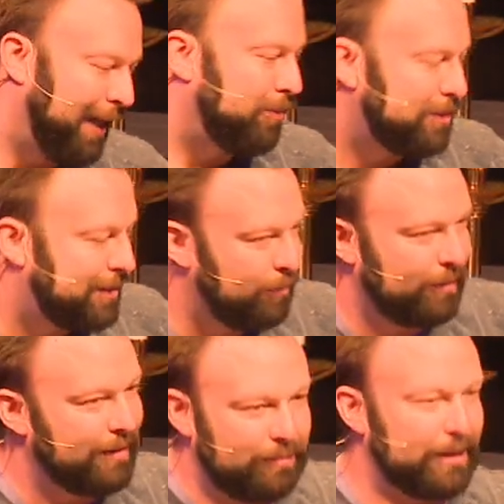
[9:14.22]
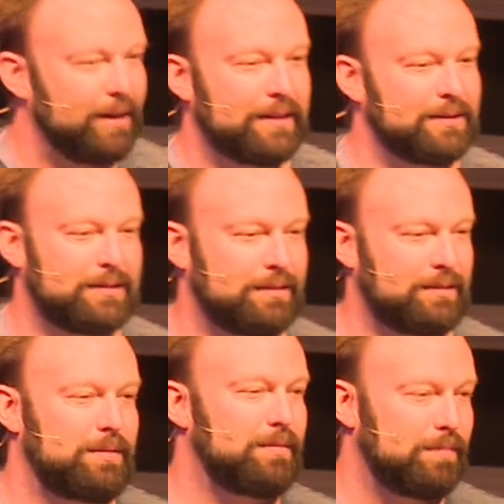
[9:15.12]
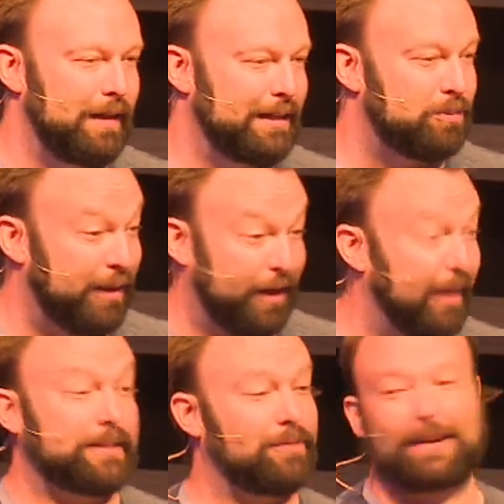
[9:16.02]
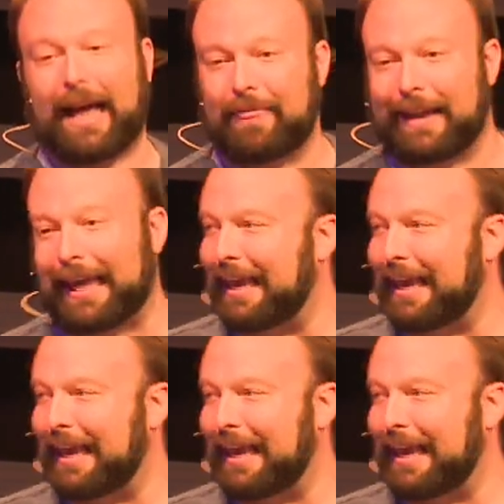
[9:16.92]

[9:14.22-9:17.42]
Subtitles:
was typically because of God that I